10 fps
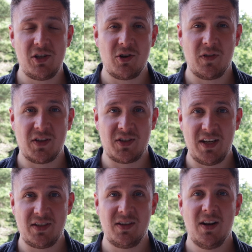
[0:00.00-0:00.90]
during this
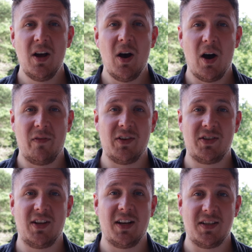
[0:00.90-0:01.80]
season of
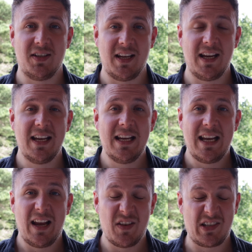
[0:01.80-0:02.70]
uncertainty,
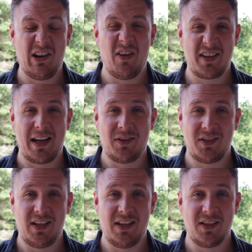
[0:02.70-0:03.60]
in this lockdown
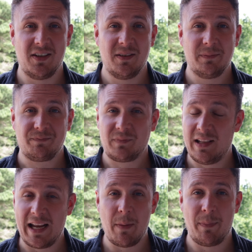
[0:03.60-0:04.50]
season,
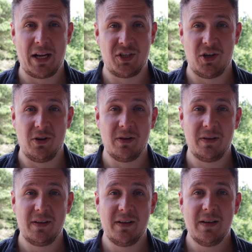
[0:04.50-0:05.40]
let it bless you,
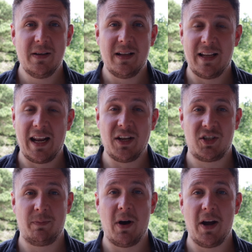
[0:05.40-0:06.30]
let it
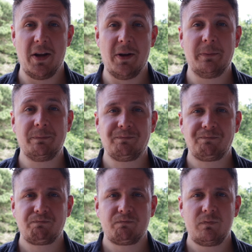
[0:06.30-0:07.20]
inspire you,
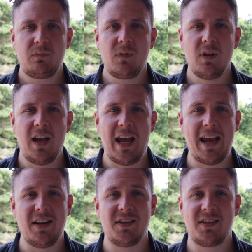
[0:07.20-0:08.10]

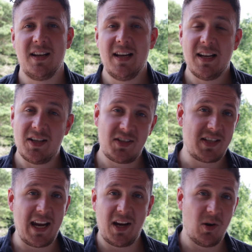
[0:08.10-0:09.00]
and just
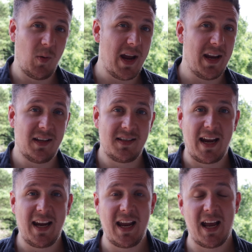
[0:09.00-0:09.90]
take it away,
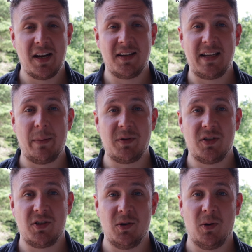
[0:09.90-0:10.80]
take it and adapt it
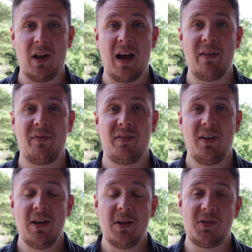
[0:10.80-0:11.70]
to your life,
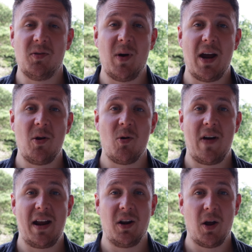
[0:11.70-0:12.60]
to where you're
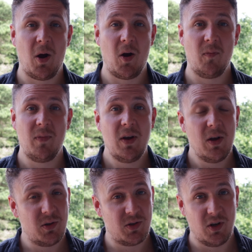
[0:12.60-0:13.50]
at home,
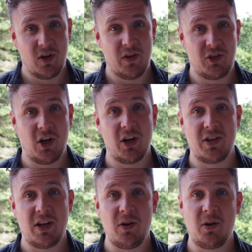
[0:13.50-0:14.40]
to the church
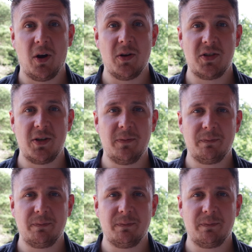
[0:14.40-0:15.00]
that you go to,